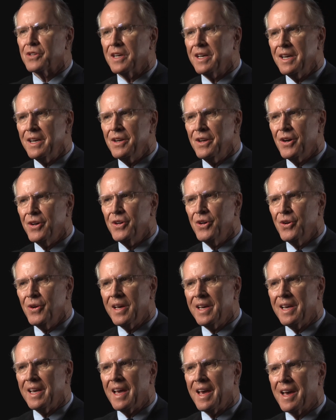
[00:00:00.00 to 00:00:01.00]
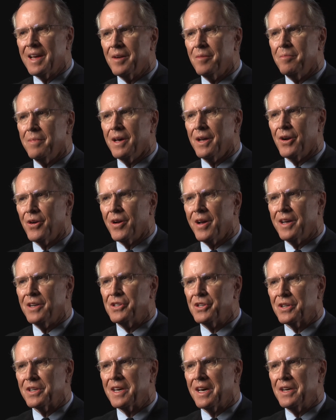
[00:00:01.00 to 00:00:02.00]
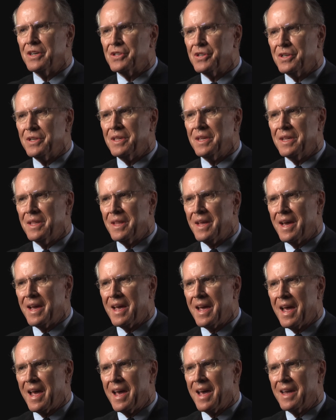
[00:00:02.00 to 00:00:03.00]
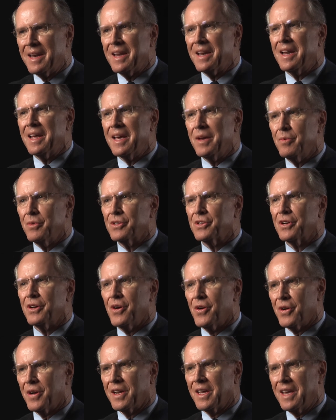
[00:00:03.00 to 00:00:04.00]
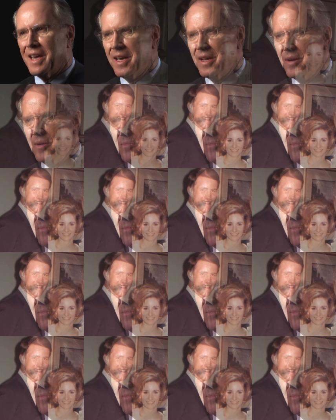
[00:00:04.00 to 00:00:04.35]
he knew he had a better education than they had and he was going to get them.